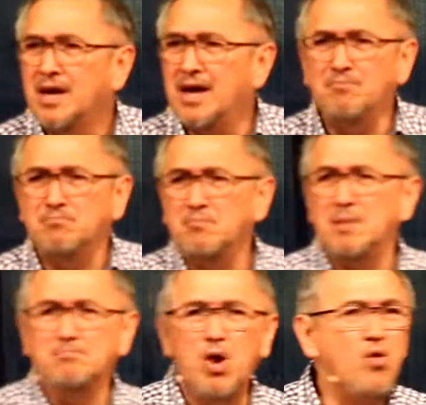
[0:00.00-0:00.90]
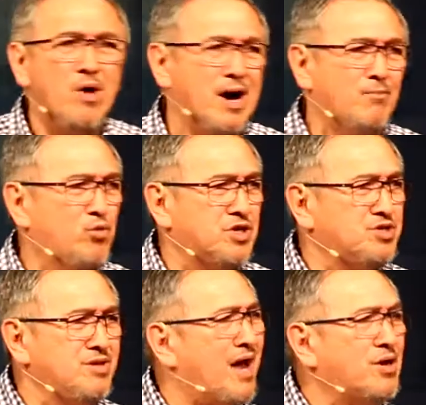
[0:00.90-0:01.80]
And Moab was
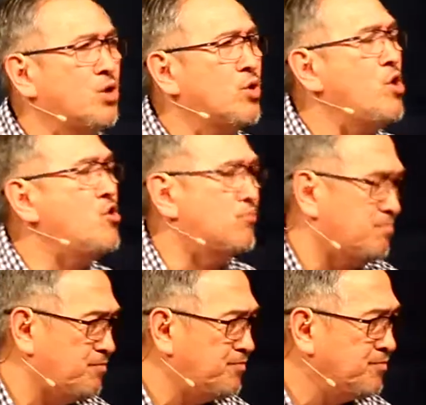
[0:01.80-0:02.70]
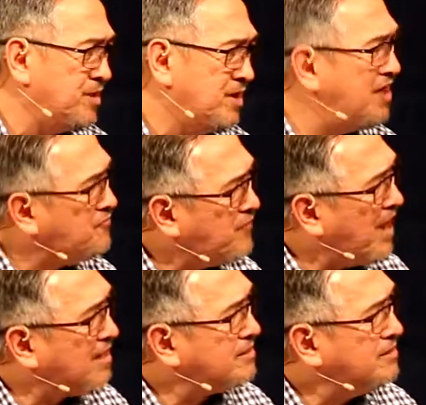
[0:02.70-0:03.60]
not her home. In
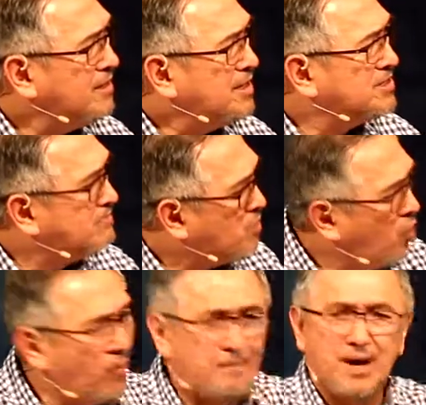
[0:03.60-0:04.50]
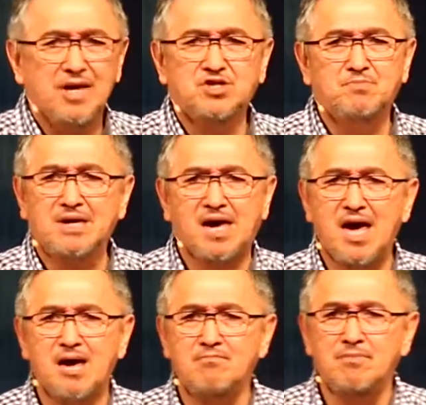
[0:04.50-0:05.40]
fact, the Moabites
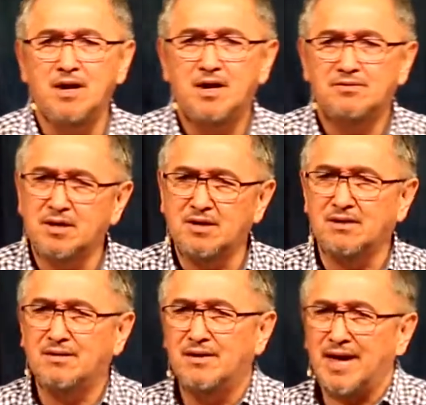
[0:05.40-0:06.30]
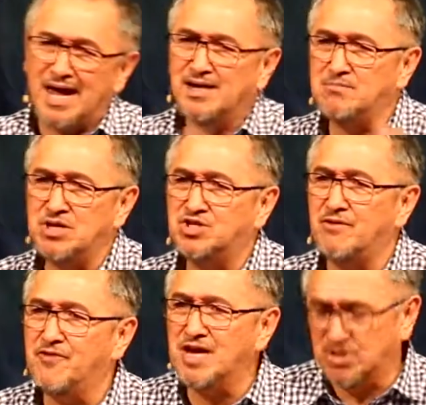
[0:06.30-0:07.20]
became the enemies
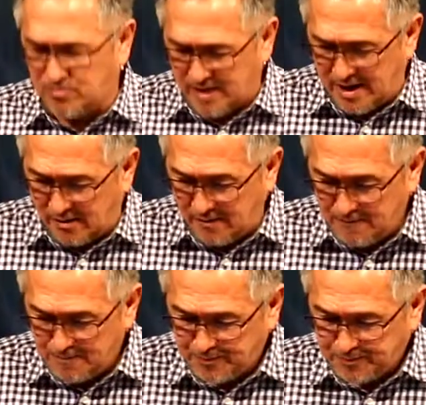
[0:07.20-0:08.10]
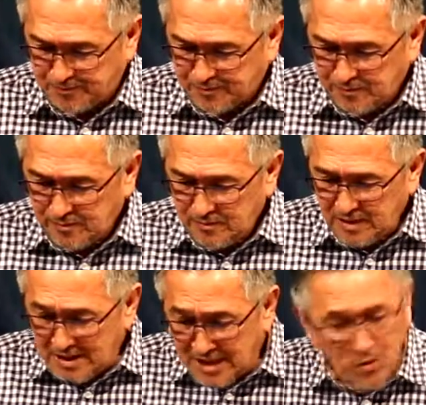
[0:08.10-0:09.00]
of Israel.
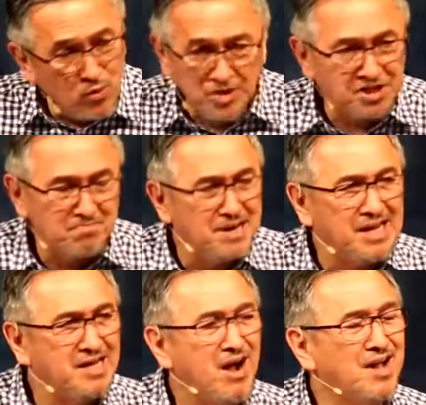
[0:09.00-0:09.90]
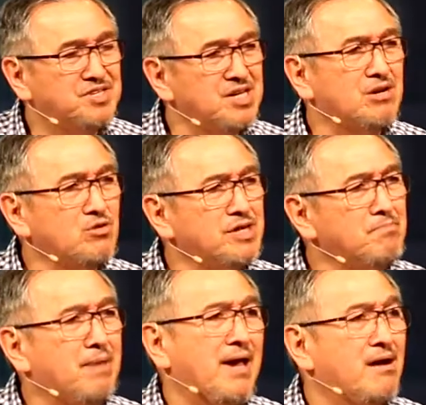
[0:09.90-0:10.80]
They worshiped many gods,
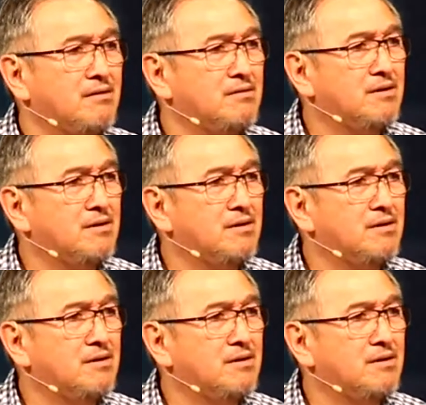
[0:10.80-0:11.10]
including Baal.